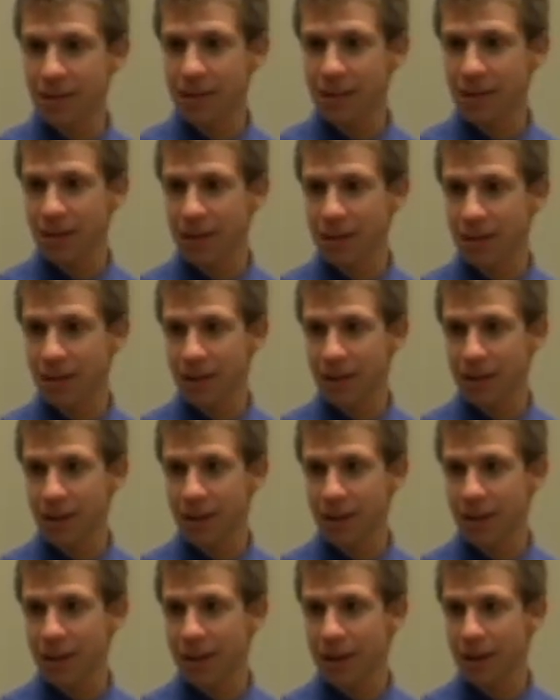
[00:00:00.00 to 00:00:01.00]

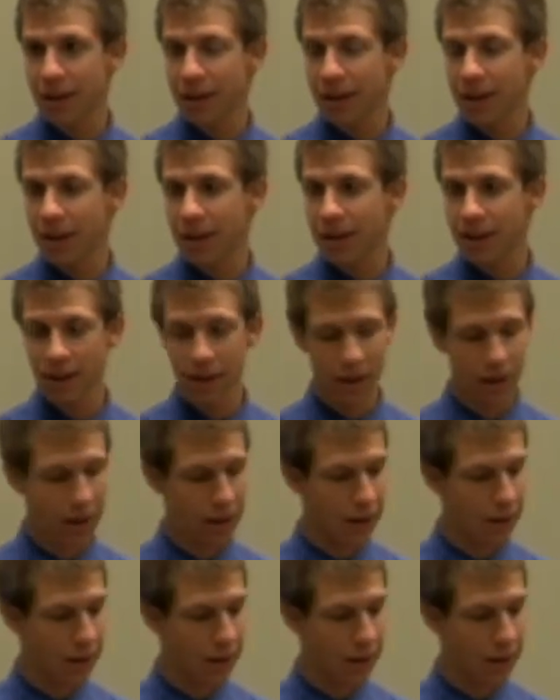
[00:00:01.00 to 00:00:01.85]
(no one is talking)